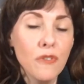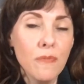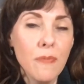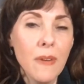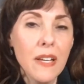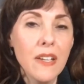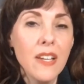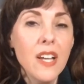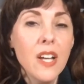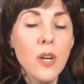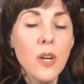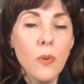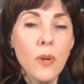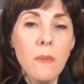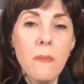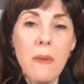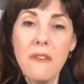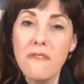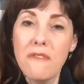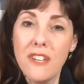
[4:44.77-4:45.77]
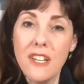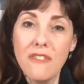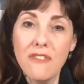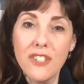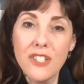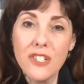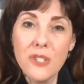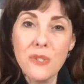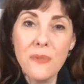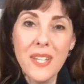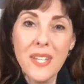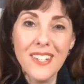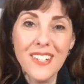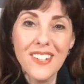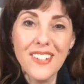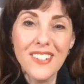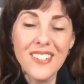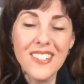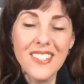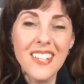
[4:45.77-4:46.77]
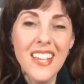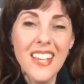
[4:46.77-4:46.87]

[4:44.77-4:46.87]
one of my favorite sweeteners.